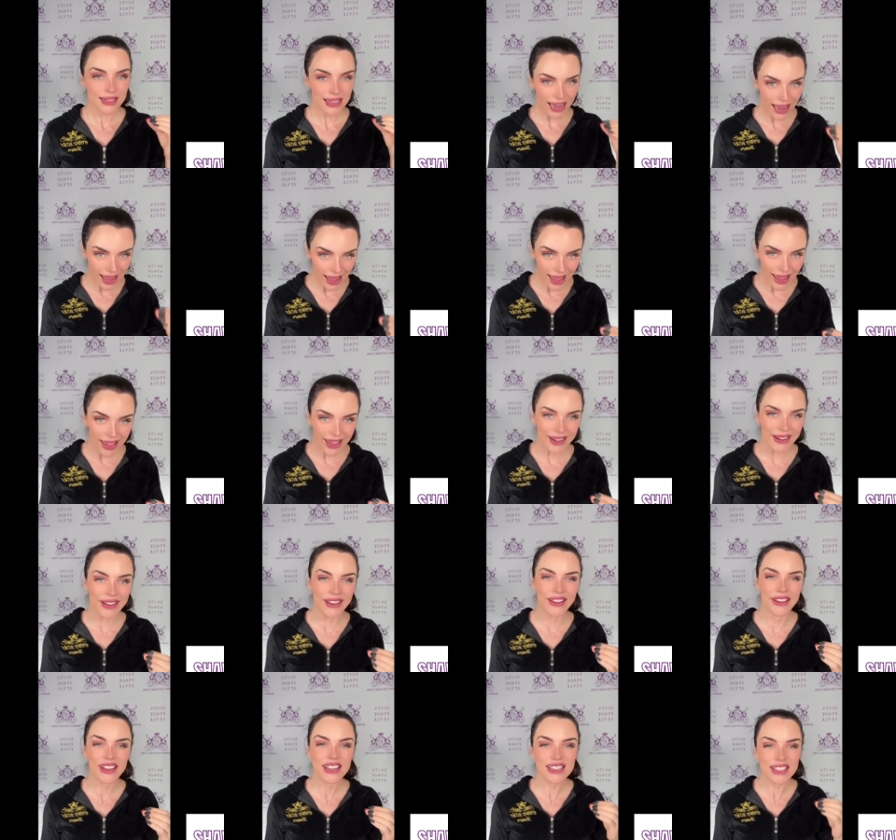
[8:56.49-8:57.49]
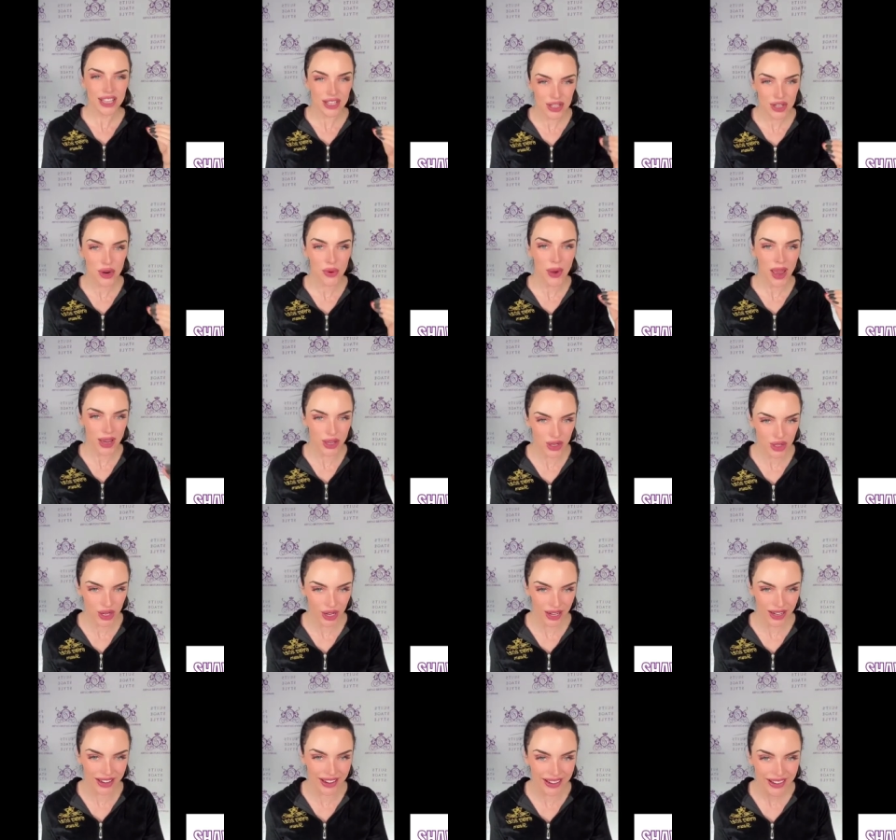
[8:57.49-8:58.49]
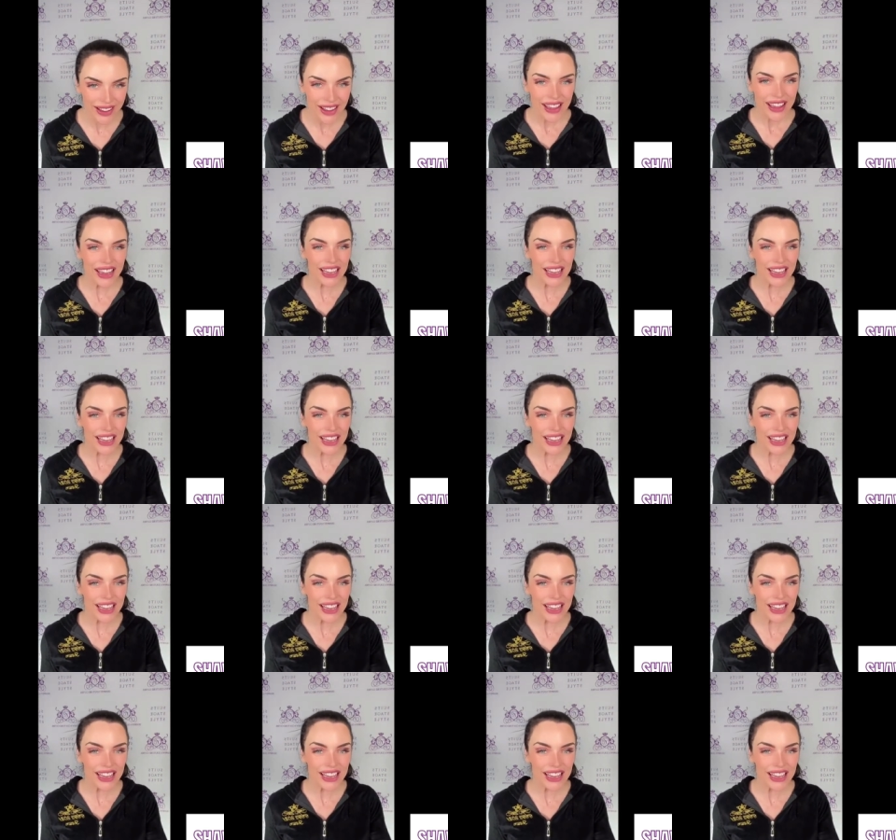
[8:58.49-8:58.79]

tan situation